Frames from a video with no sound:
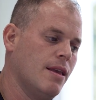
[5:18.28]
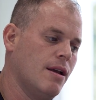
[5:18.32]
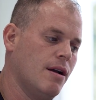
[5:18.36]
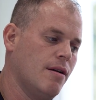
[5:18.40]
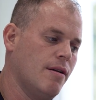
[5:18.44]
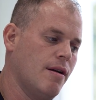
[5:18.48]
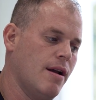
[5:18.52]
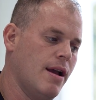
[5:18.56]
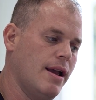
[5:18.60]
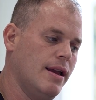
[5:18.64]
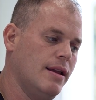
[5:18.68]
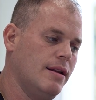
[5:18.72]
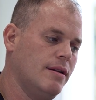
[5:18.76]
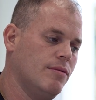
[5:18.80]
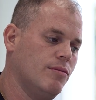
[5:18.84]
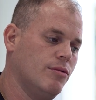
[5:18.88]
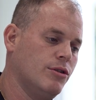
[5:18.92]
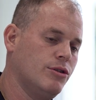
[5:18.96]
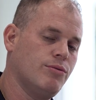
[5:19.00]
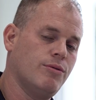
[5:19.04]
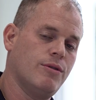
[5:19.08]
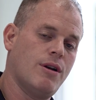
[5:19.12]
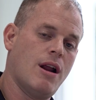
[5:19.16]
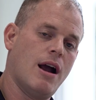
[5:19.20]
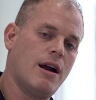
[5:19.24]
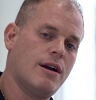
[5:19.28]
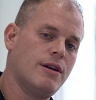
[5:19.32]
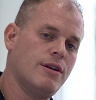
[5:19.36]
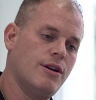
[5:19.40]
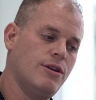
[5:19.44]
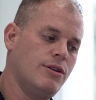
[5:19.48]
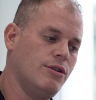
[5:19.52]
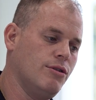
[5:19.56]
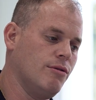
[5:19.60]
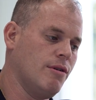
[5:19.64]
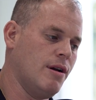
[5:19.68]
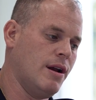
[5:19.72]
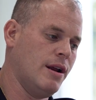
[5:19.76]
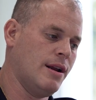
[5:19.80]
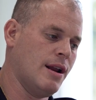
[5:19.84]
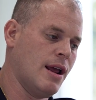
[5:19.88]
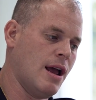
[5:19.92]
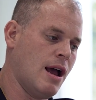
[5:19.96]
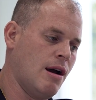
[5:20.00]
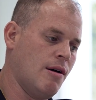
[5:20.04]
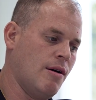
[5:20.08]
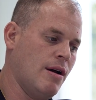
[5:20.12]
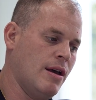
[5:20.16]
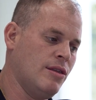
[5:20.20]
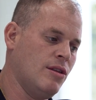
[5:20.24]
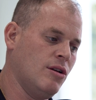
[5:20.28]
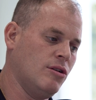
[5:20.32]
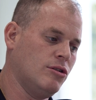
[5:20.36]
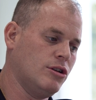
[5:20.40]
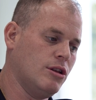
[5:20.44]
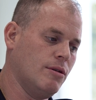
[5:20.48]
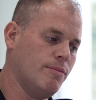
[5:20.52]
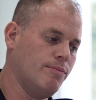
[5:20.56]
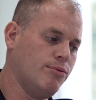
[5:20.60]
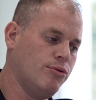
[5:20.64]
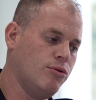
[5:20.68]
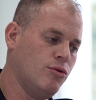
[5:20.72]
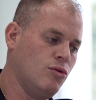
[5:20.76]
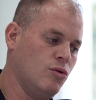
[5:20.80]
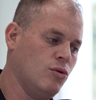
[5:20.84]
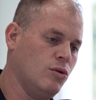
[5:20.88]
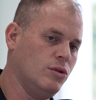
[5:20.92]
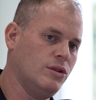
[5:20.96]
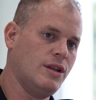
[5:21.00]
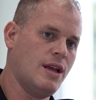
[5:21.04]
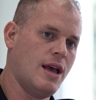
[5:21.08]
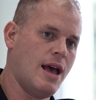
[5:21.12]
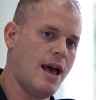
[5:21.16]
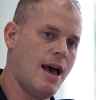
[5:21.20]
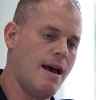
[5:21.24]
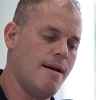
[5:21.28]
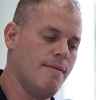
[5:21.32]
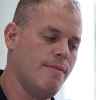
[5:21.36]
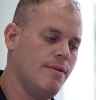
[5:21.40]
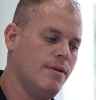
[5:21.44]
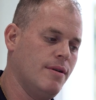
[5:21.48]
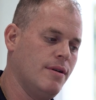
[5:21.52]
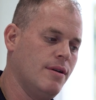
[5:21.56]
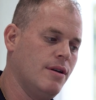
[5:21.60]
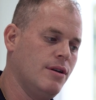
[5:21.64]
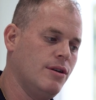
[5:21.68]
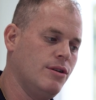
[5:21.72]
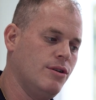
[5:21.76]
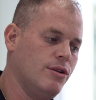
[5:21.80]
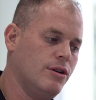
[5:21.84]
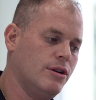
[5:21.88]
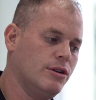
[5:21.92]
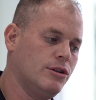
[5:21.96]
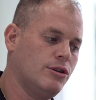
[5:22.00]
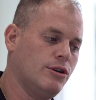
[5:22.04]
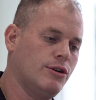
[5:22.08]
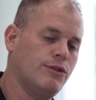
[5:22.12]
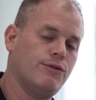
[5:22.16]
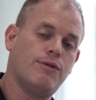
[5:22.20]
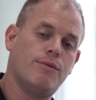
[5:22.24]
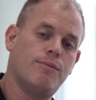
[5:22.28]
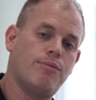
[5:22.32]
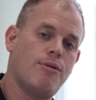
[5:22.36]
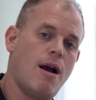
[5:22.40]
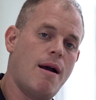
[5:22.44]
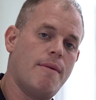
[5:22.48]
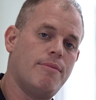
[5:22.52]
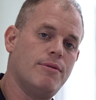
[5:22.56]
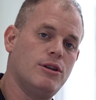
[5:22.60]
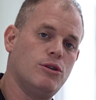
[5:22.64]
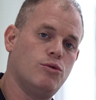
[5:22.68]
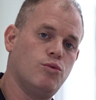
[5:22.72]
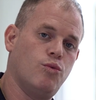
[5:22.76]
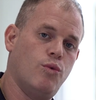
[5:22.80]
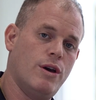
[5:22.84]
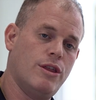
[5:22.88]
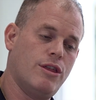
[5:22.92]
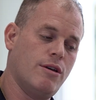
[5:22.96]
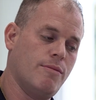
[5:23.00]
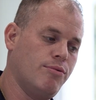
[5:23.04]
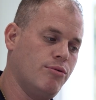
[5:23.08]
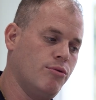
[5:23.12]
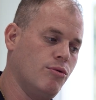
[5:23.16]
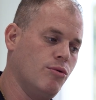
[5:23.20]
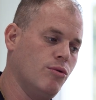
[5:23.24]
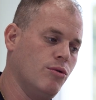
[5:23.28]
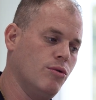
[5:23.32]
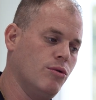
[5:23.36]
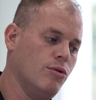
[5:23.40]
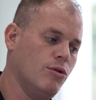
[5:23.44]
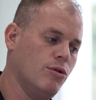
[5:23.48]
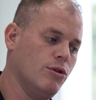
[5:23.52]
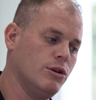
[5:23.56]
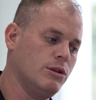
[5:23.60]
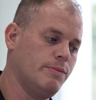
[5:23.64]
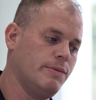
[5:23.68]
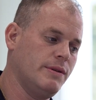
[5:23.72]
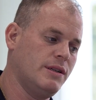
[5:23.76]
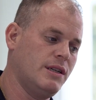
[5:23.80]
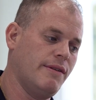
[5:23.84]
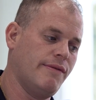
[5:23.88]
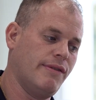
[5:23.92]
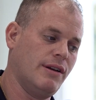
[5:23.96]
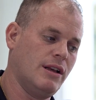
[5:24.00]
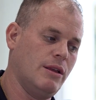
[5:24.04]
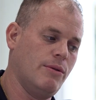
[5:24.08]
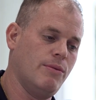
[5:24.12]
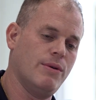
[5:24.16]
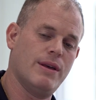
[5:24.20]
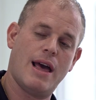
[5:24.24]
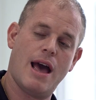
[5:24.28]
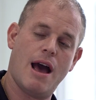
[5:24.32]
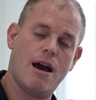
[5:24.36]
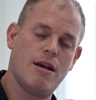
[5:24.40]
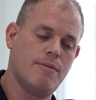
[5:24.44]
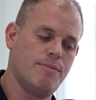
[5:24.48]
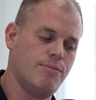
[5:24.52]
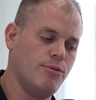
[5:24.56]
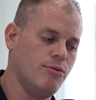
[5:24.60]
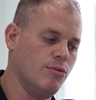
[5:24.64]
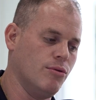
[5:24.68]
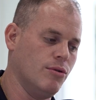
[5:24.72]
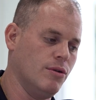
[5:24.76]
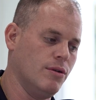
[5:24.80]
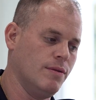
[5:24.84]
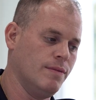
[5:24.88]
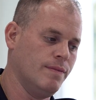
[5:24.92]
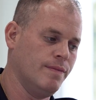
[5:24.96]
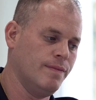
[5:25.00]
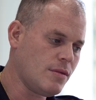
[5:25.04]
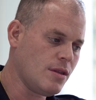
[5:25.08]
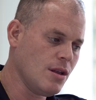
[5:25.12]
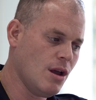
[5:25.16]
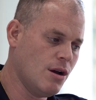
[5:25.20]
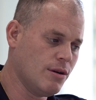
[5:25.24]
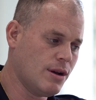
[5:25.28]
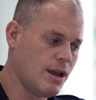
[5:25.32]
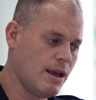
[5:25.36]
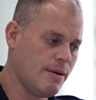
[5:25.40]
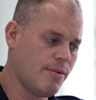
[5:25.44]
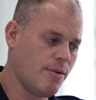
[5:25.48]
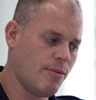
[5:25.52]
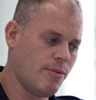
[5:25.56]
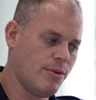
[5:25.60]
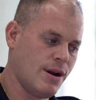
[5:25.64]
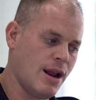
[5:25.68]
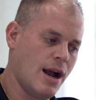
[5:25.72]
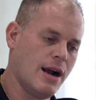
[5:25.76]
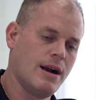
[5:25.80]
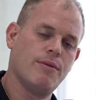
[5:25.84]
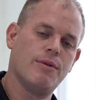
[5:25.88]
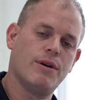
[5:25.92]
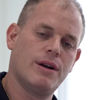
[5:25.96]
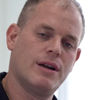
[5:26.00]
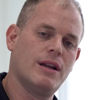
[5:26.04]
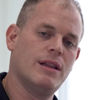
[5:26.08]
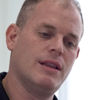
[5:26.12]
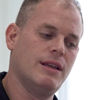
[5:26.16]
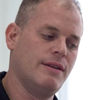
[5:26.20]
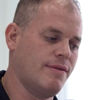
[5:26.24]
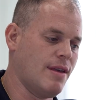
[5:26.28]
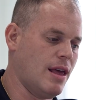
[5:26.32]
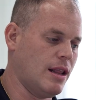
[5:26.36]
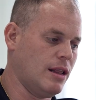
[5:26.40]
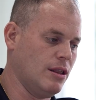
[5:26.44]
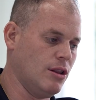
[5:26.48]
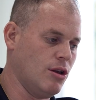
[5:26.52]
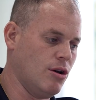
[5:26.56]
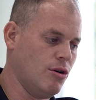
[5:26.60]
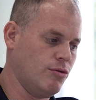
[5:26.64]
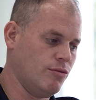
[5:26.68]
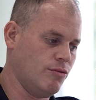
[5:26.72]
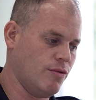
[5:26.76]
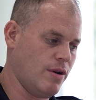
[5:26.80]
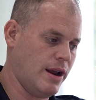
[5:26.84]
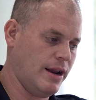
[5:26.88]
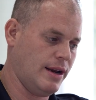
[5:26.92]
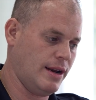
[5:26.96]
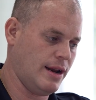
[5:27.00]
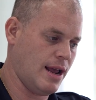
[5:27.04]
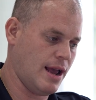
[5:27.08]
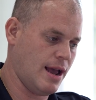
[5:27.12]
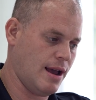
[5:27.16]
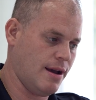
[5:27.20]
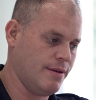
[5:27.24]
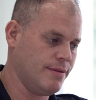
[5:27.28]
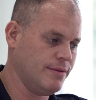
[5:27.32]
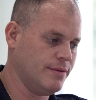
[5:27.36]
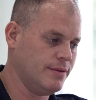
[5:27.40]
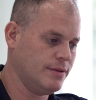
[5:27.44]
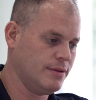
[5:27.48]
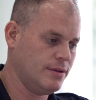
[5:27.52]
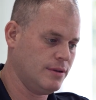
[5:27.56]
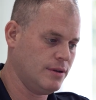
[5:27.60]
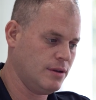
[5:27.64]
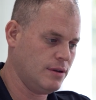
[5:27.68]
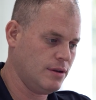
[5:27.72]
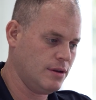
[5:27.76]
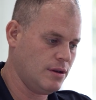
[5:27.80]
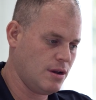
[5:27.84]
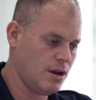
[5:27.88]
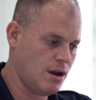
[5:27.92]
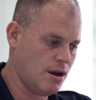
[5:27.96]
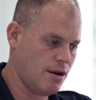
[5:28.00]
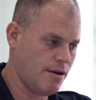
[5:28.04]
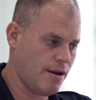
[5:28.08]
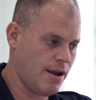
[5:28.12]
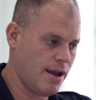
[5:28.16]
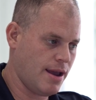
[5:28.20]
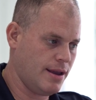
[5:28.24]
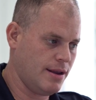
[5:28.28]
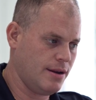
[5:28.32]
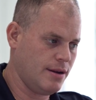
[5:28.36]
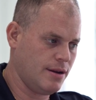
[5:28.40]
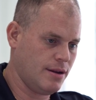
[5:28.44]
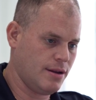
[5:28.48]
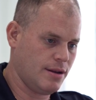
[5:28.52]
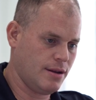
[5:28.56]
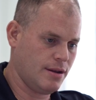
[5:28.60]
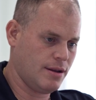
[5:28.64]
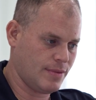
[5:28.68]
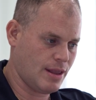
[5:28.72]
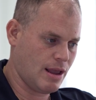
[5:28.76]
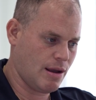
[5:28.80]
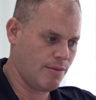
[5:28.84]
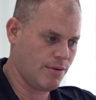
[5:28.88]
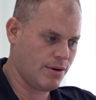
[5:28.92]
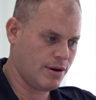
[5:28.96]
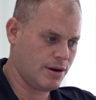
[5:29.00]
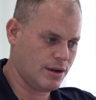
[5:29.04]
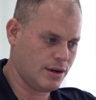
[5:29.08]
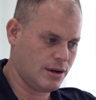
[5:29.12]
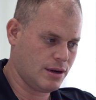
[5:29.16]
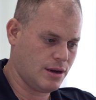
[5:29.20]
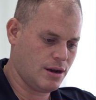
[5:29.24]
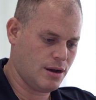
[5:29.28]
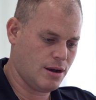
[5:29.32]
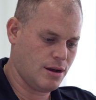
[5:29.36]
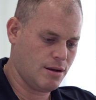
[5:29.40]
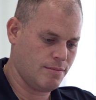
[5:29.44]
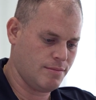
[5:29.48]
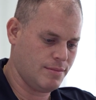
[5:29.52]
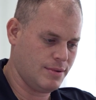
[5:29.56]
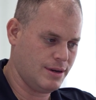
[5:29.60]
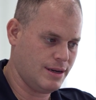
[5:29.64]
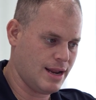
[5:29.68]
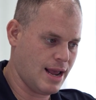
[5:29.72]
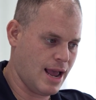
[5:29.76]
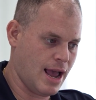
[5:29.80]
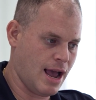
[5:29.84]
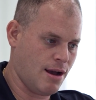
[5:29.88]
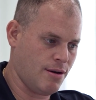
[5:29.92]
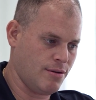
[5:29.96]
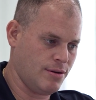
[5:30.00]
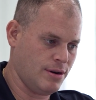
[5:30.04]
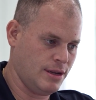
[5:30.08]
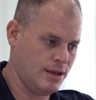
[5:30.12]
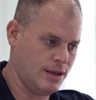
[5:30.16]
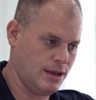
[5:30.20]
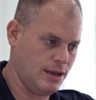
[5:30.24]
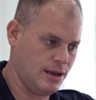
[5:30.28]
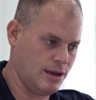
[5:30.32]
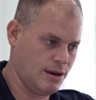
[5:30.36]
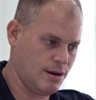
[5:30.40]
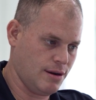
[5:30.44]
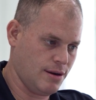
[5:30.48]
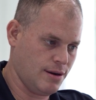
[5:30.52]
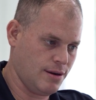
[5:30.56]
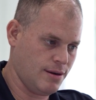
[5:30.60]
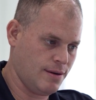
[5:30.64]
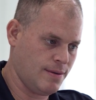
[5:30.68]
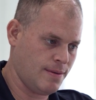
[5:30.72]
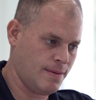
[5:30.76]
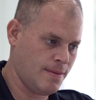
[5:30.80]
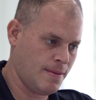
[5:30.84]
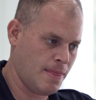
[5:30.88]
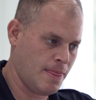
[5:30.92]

all right, which we're not going to do right now. And there's the Pool tab. You can search for properties with a pool or specifically without a pool. Okay, but we're going to leave that alone right now. All right, now we're going to come down here